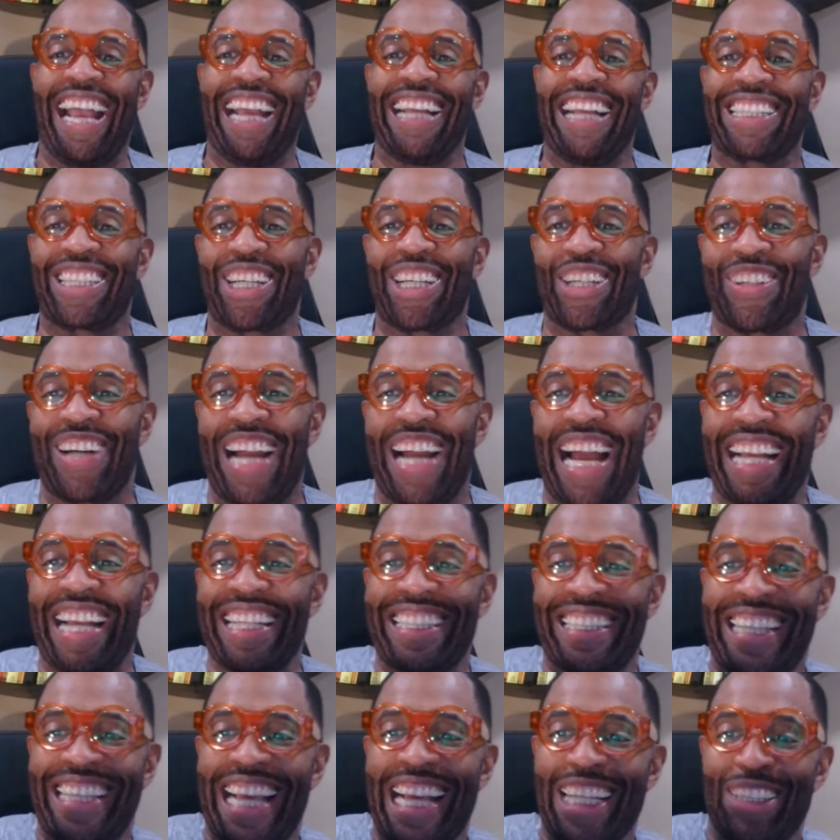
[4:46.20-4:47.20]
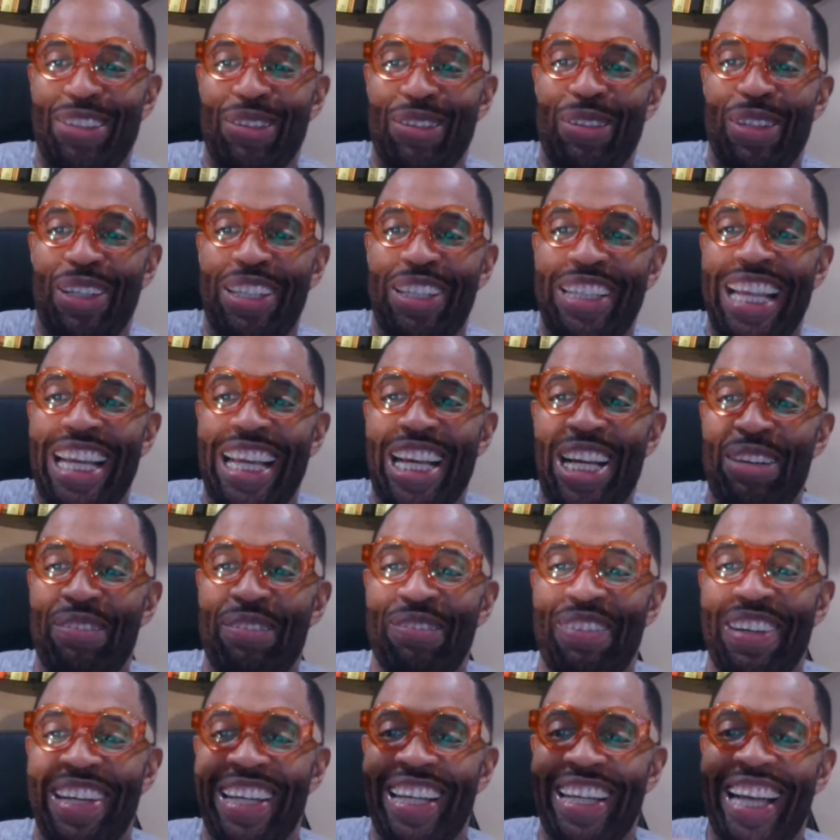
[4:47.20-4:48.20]
Angel Rice Cakes from the
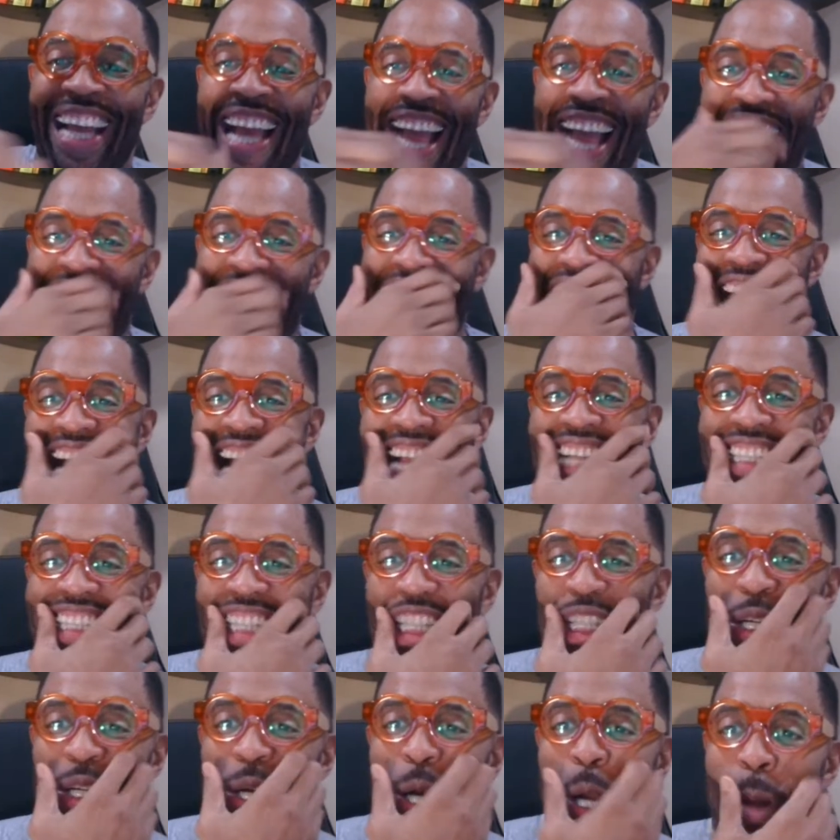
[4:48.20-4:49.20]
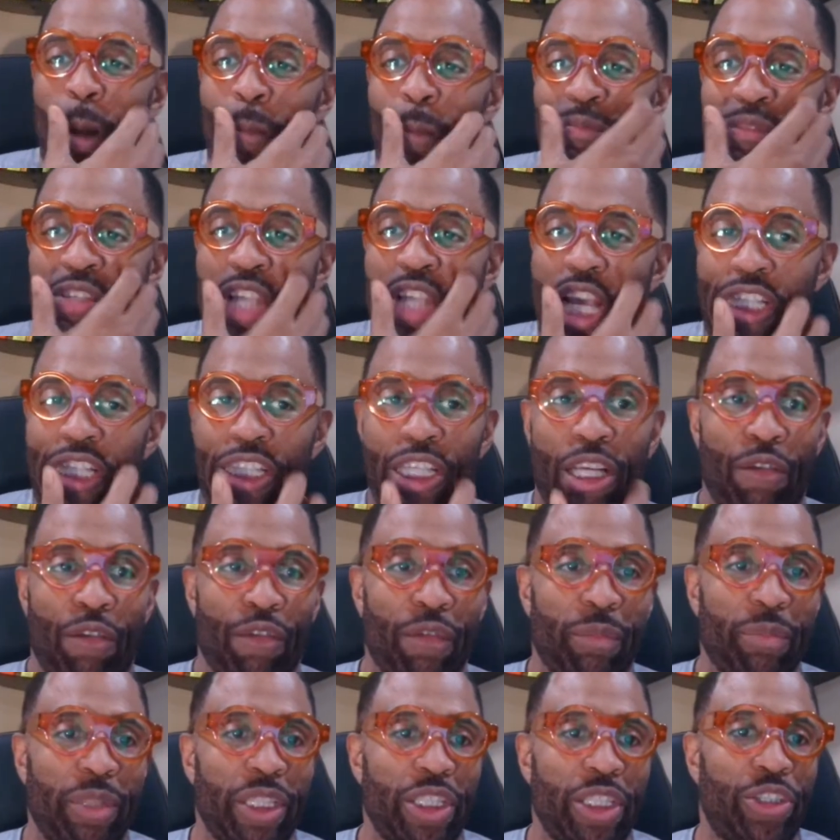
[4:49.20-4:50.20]
DMV. Hey, Angel. Jessica
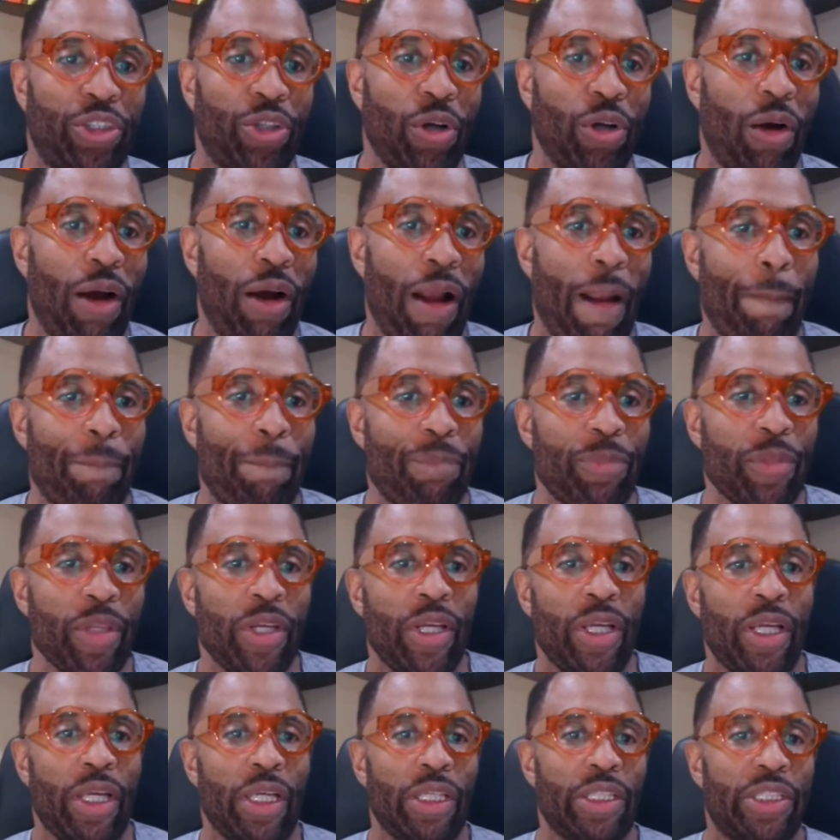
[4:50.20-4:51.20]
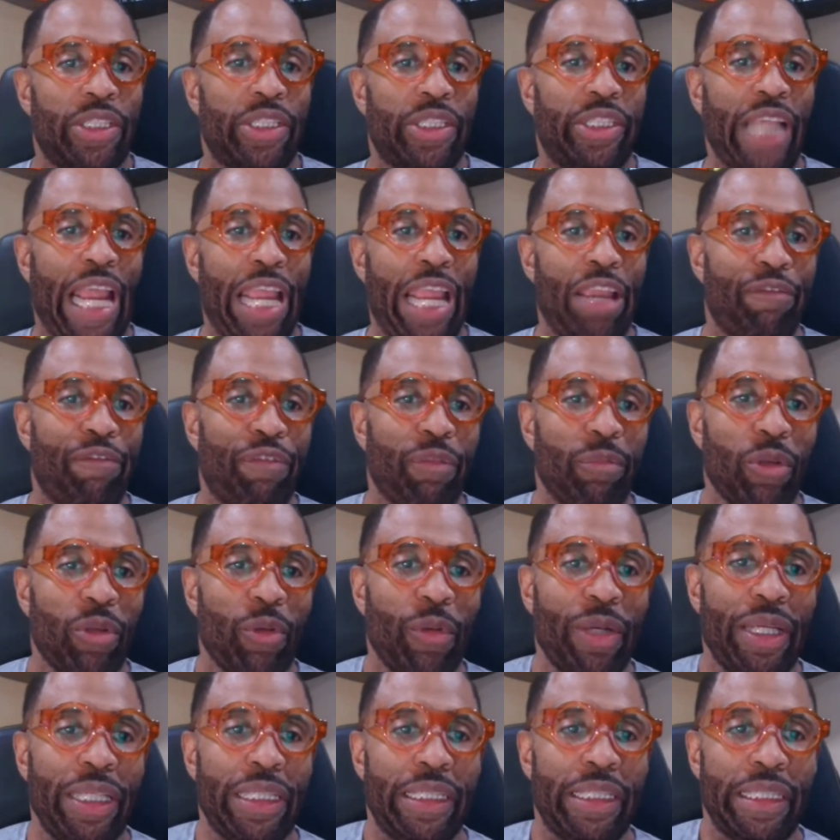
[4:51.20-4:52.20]
from Detroit. Shay from
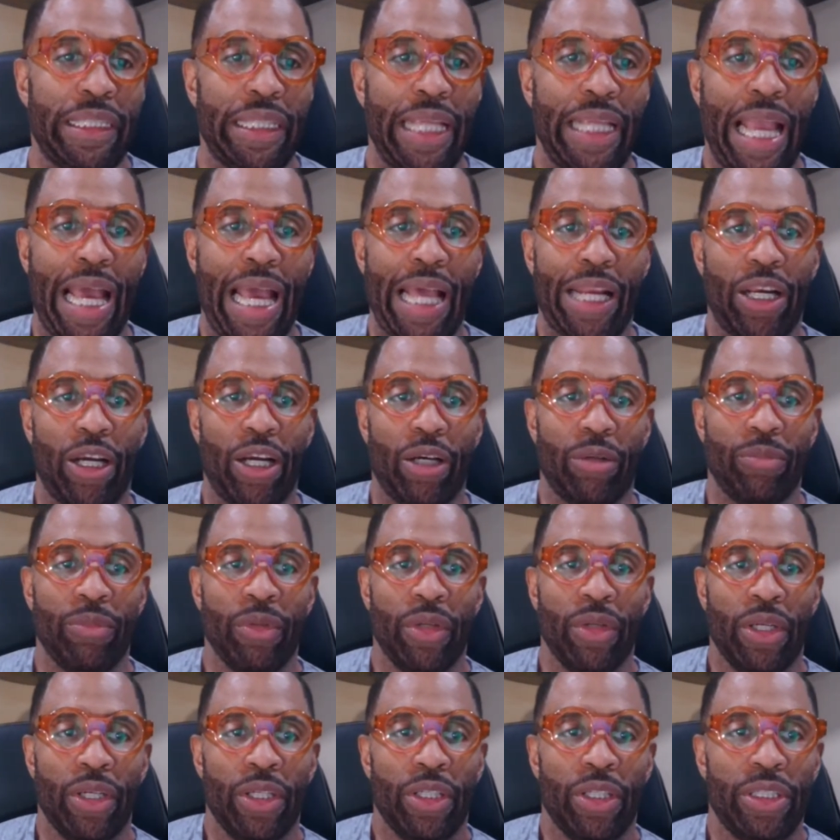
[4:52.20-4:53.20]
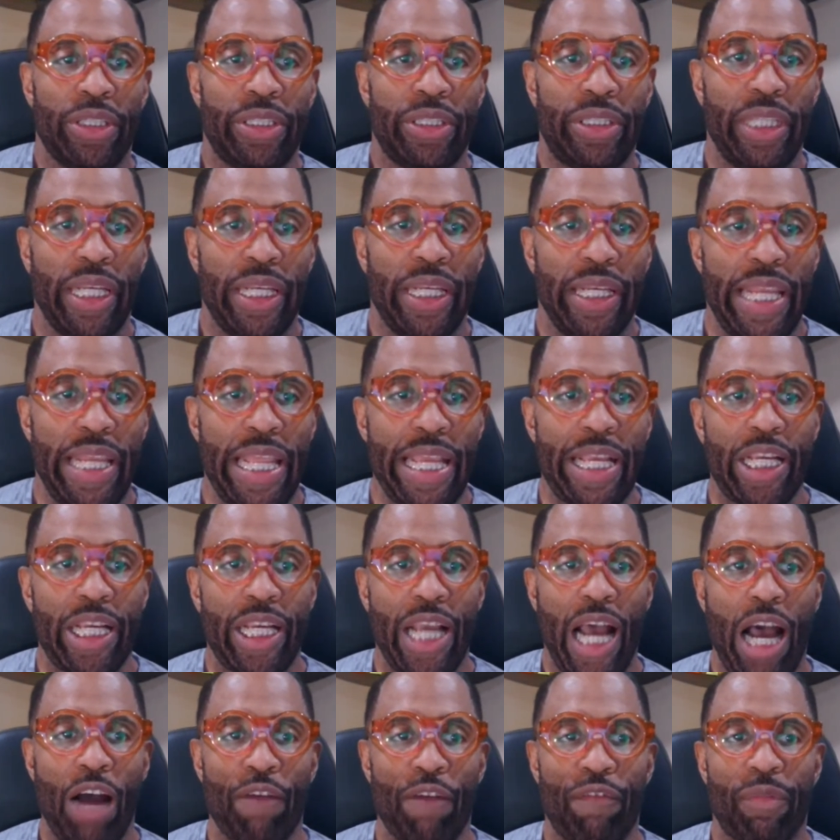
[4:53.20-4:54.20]
Louisiana.
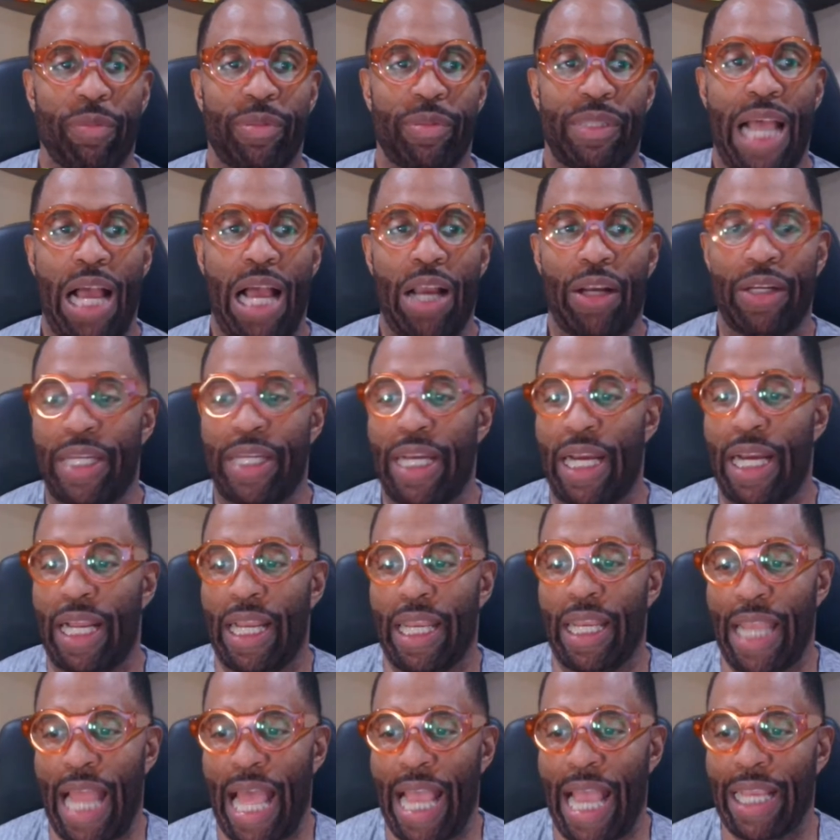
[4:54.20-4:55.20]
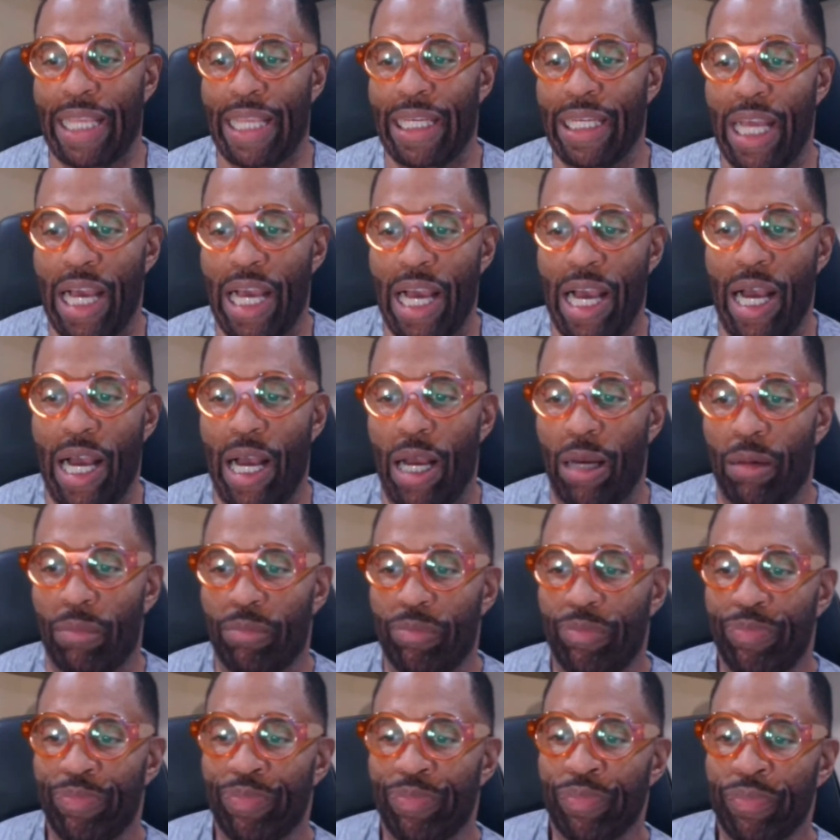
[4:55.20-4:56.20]
Shanika from South Carolina.
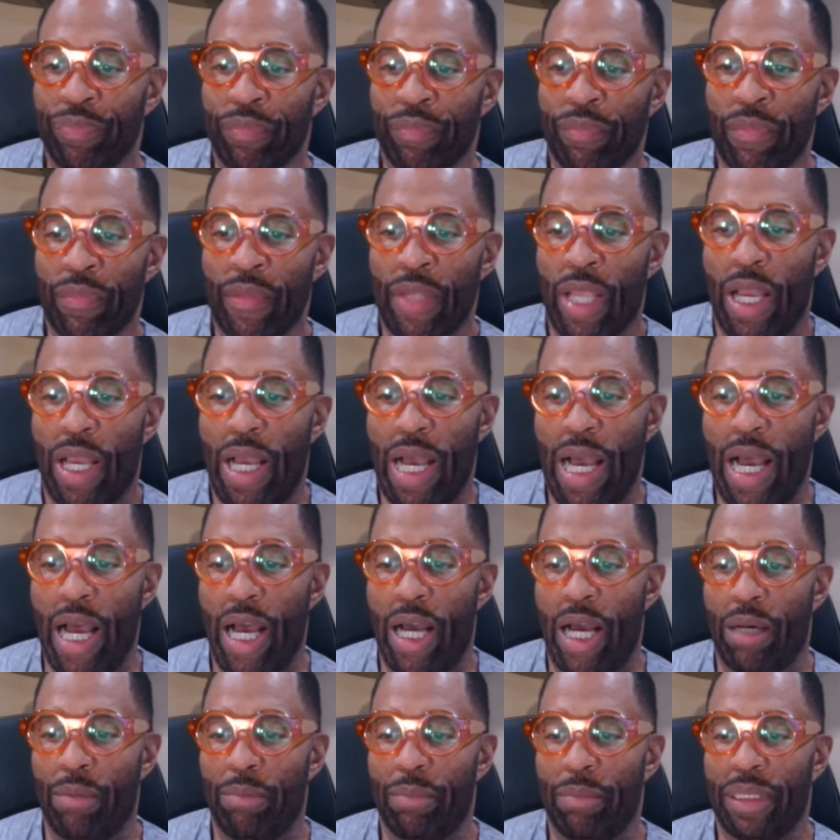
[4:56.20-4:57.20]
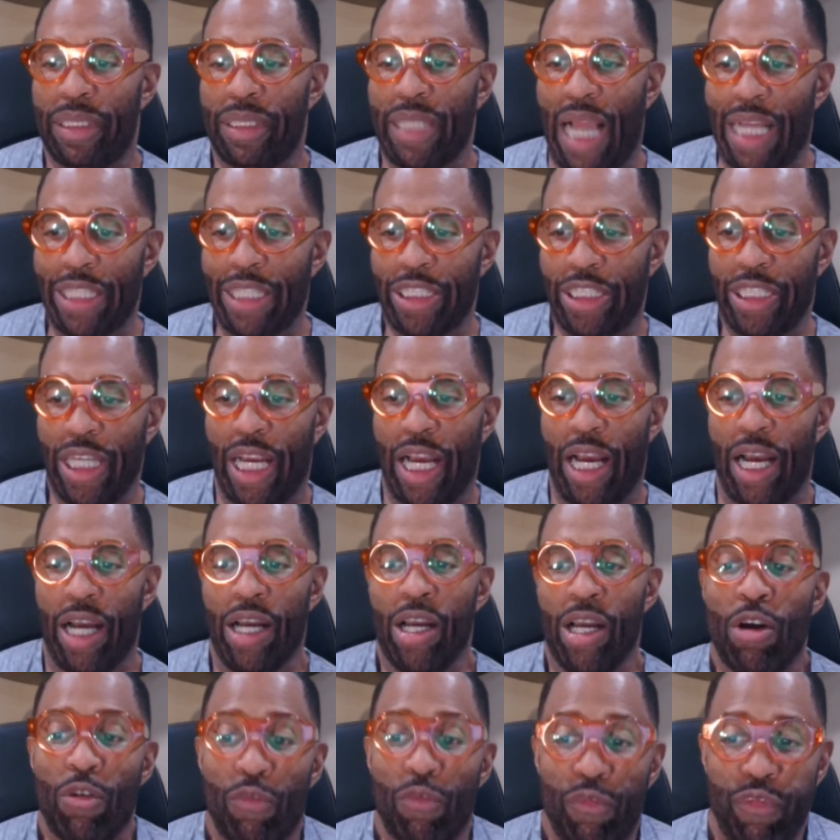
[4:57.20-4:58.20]
Um, Tasha
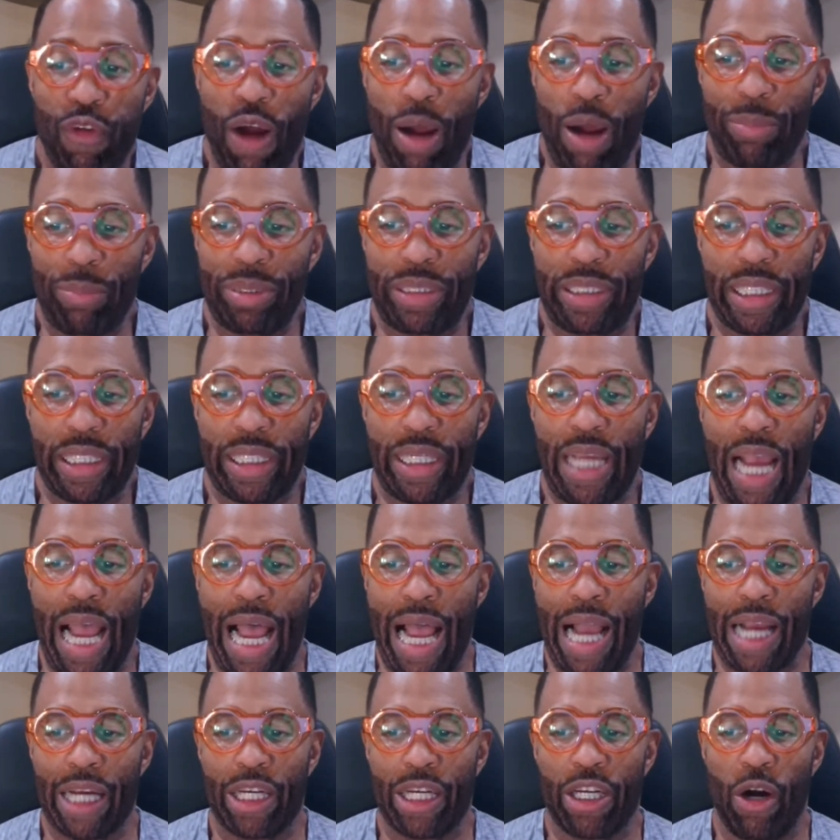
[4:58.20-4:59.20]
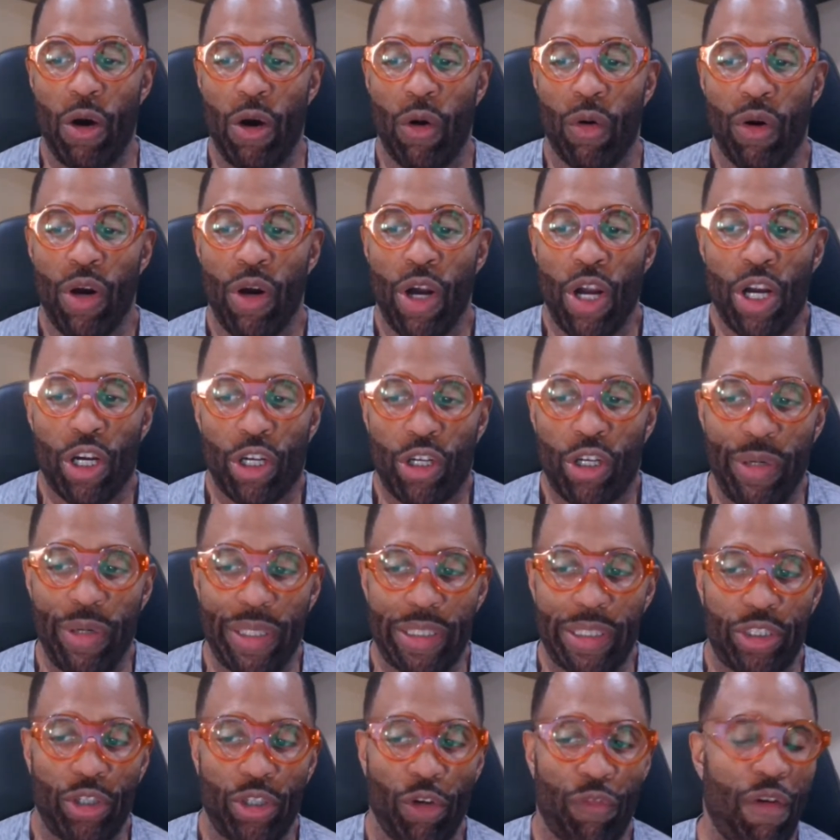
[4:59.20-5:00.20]
from Chicago.
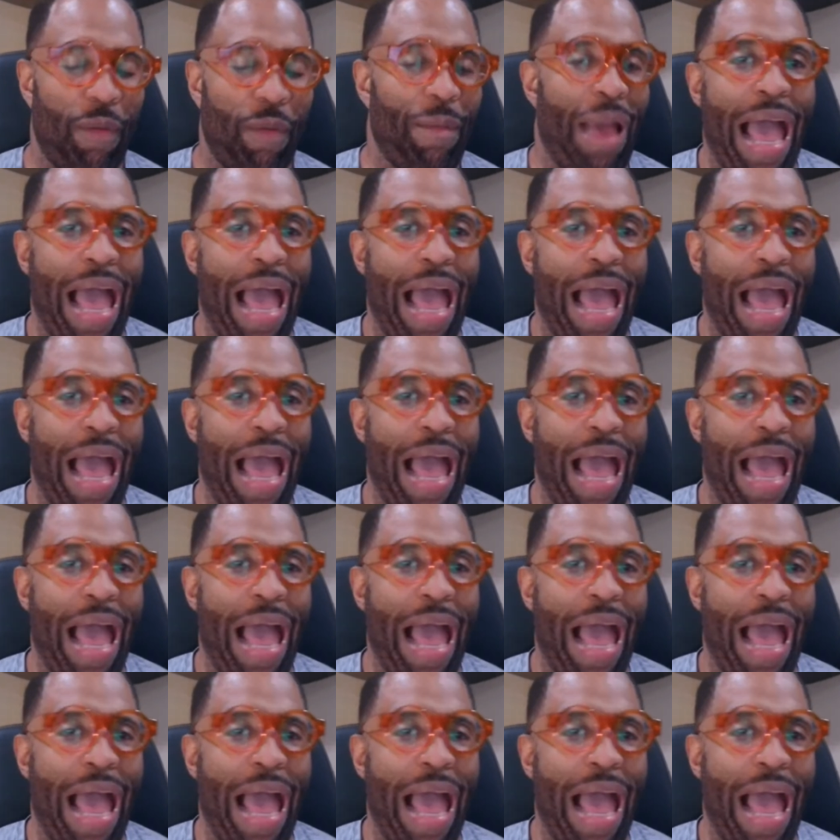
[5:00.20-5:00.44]
Crystal from